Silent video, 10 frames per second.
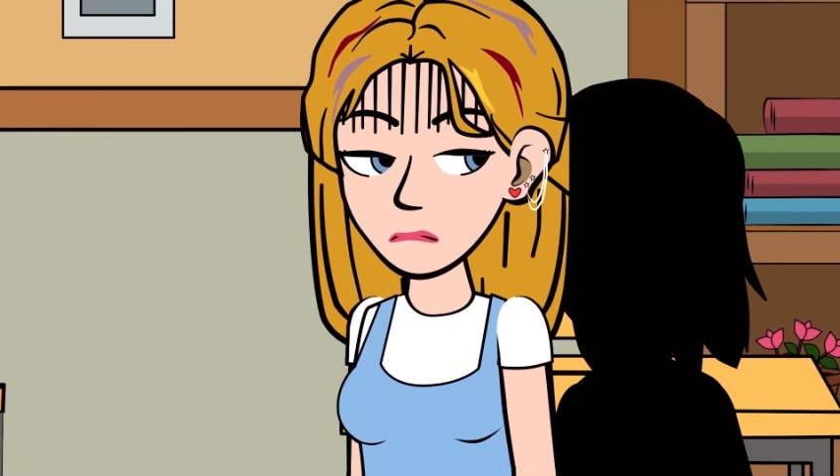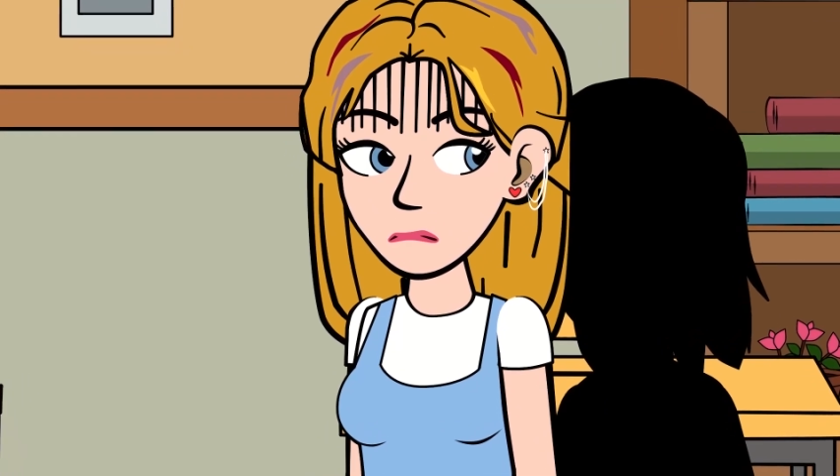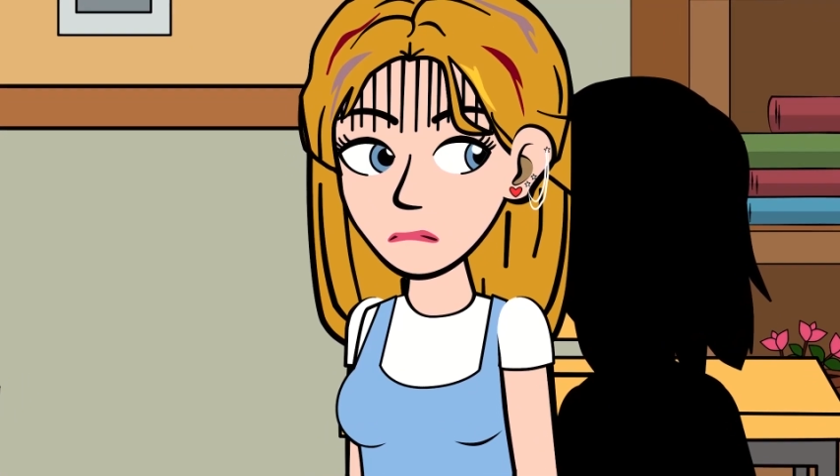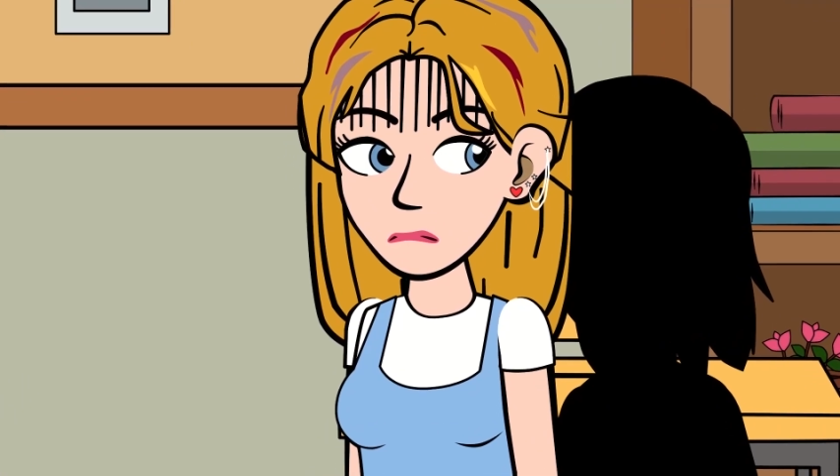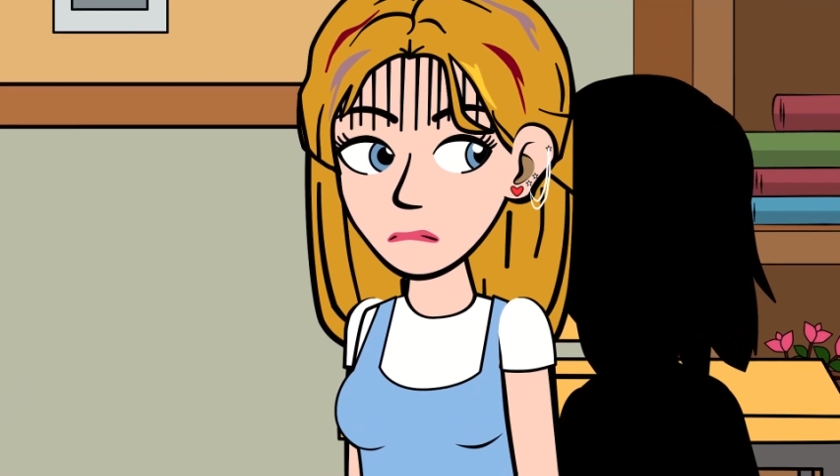
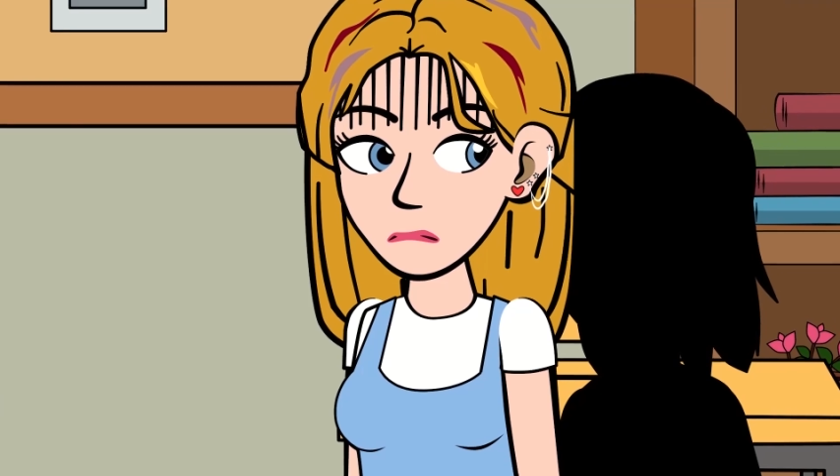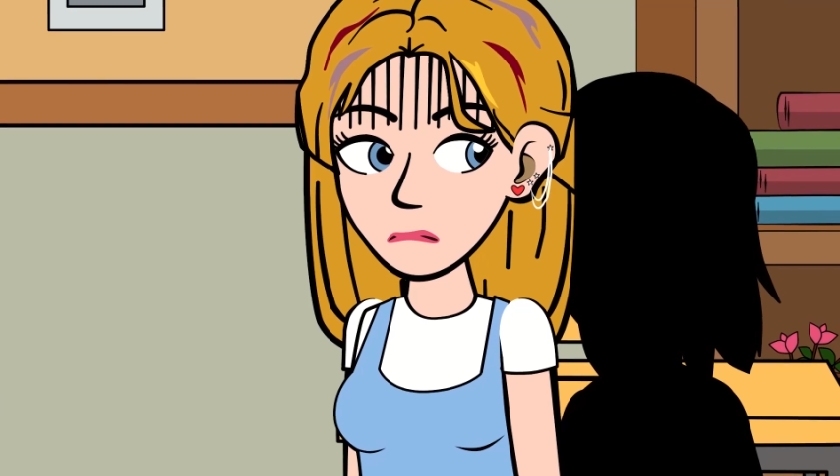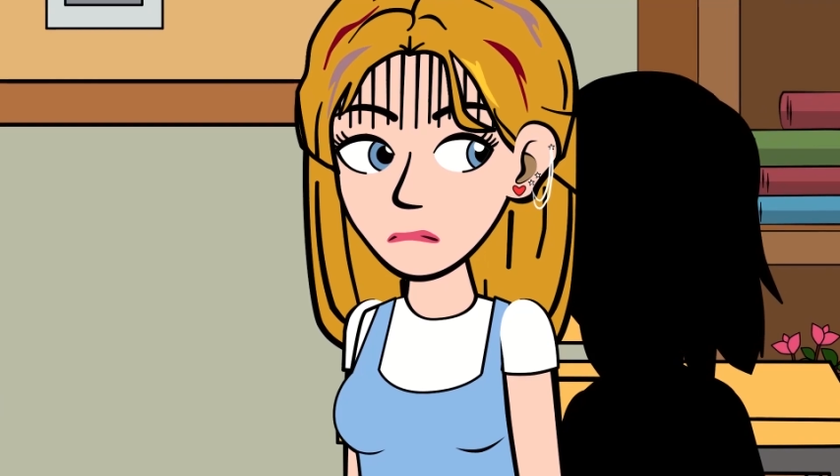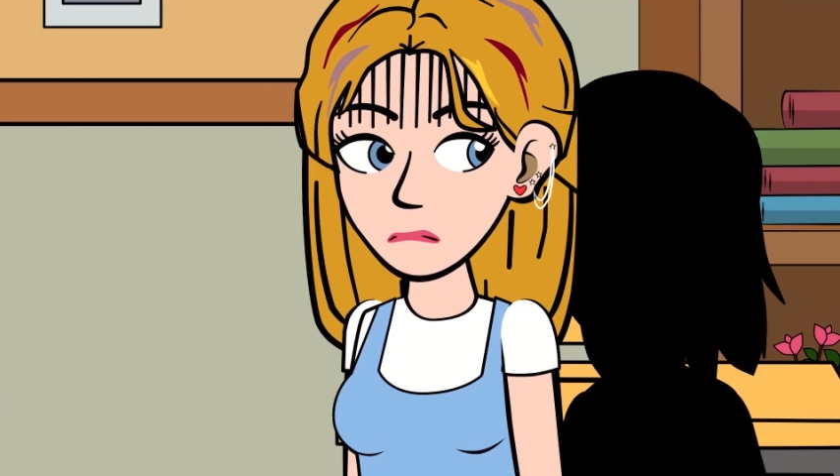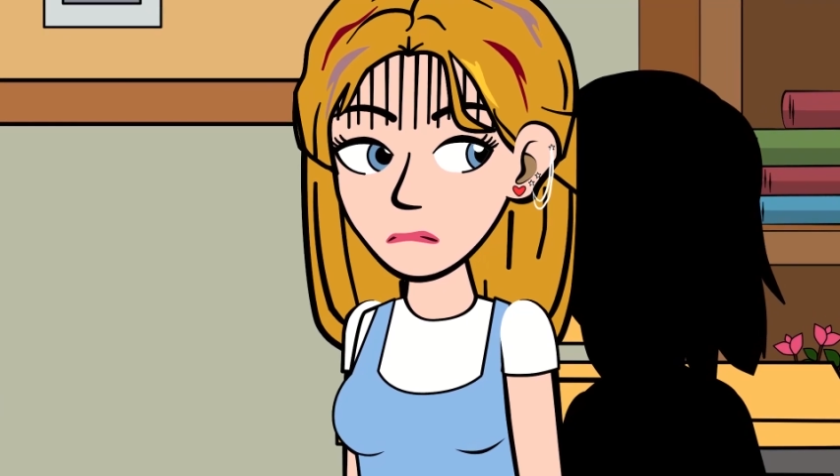bit.
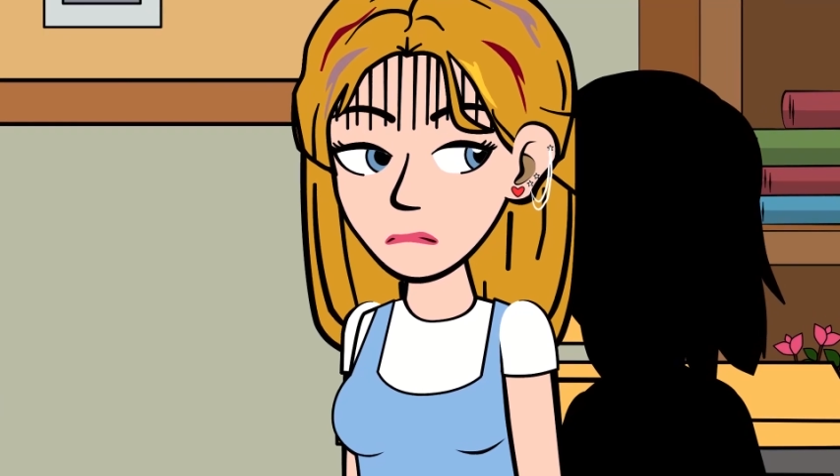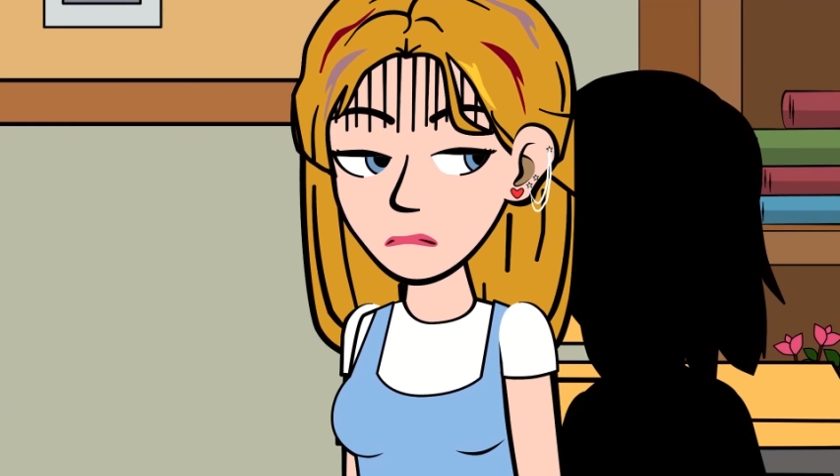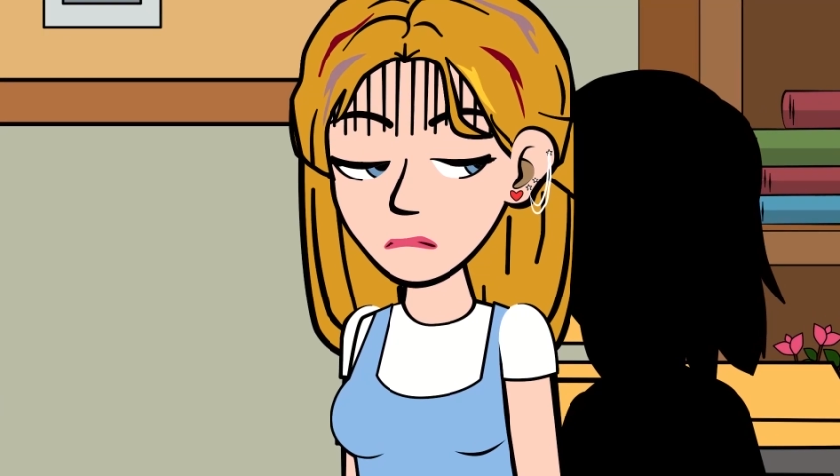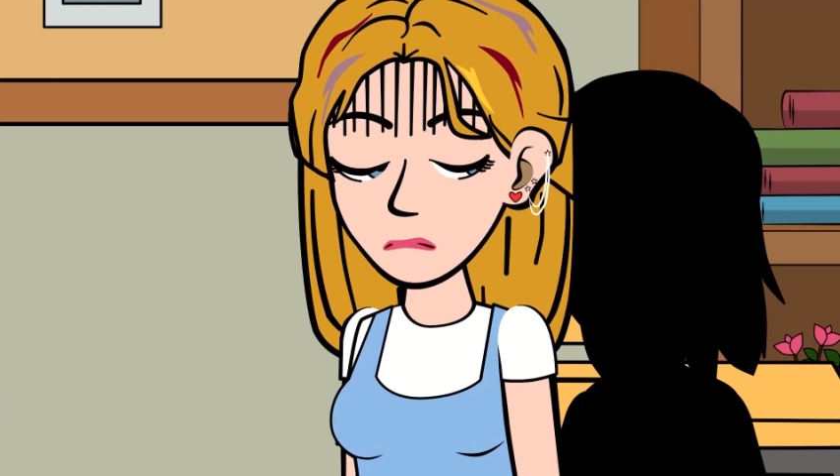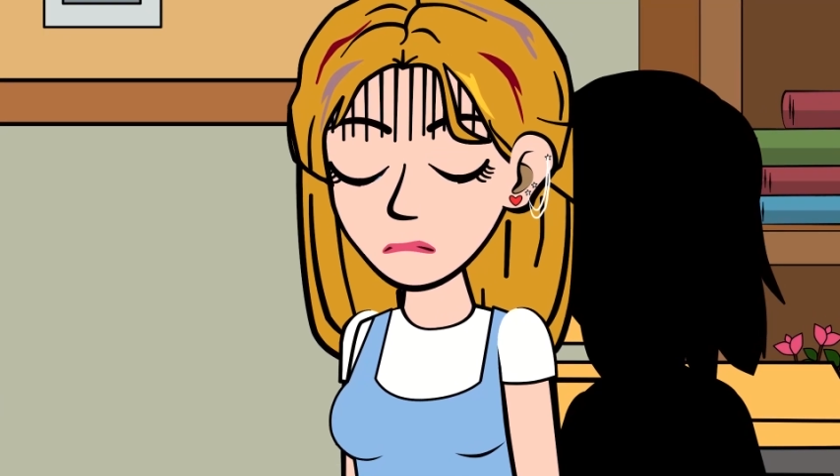I
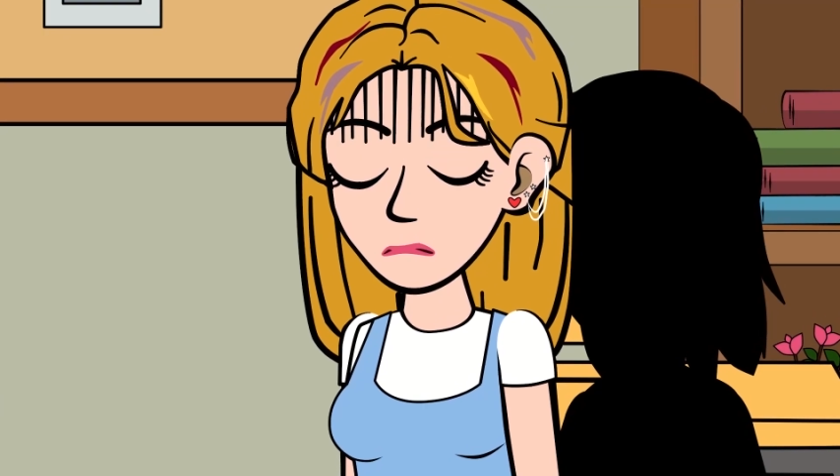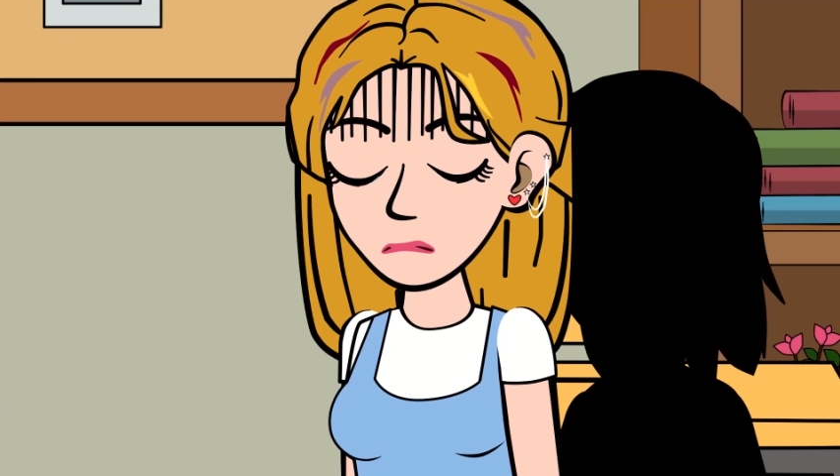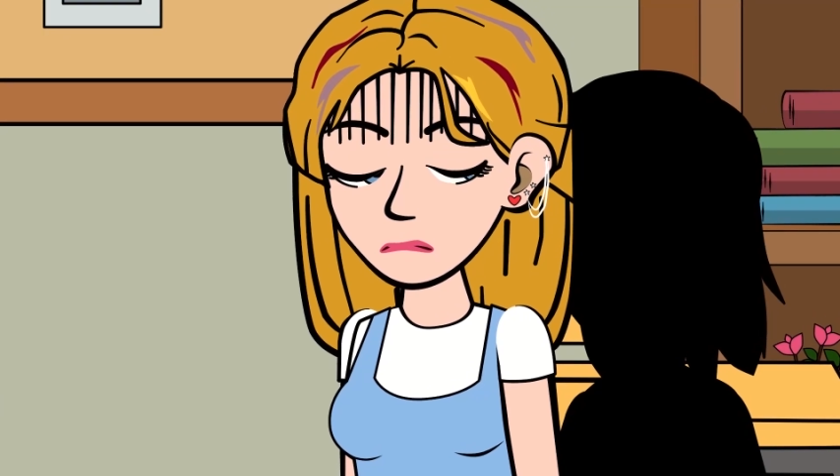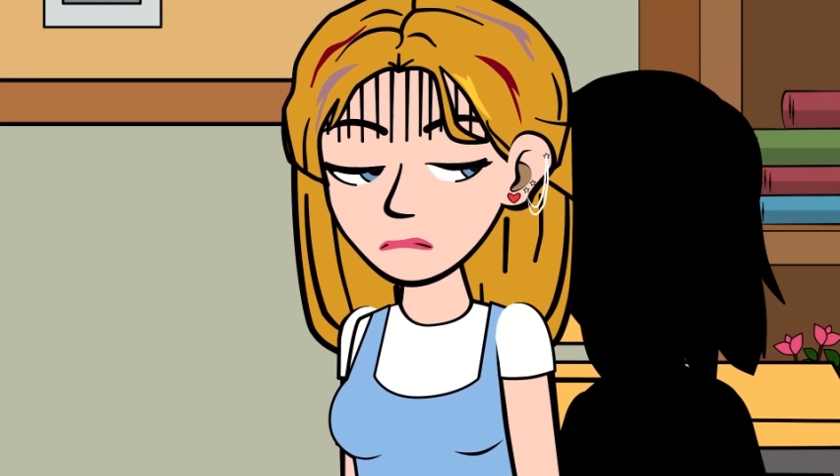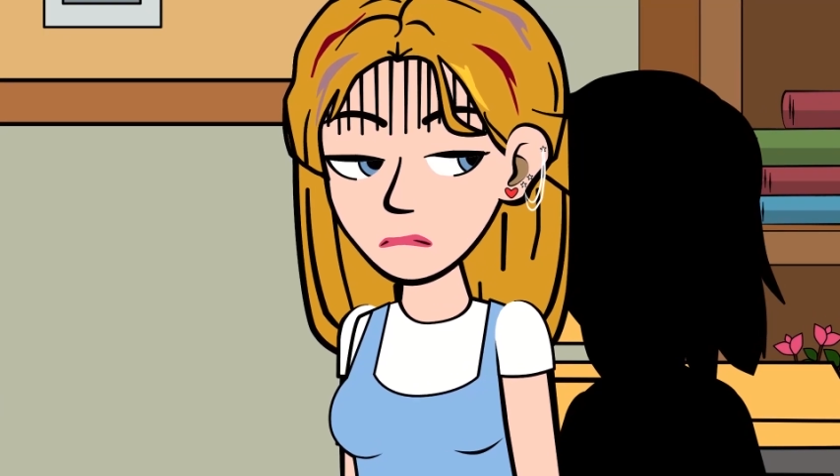craned my
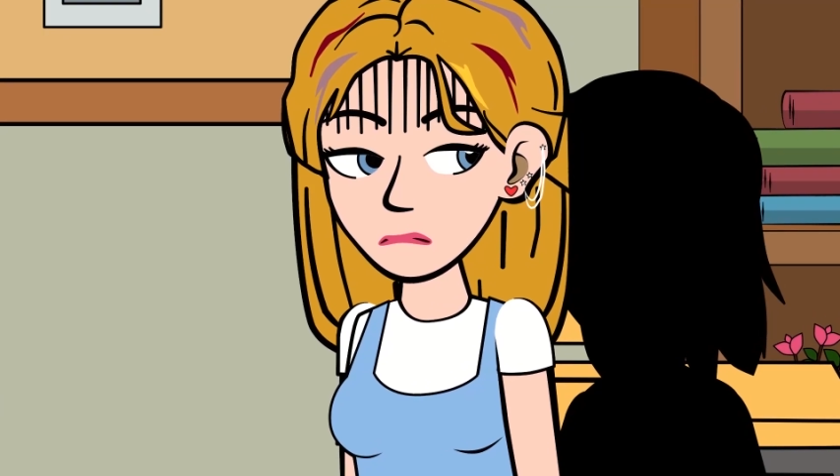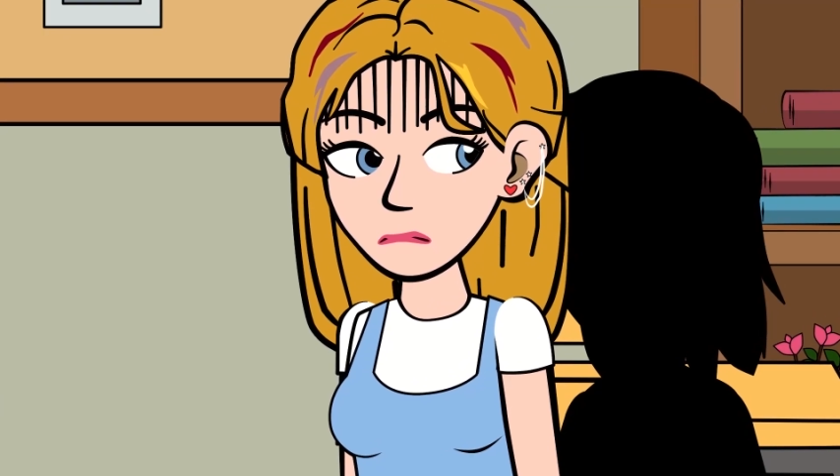neck in a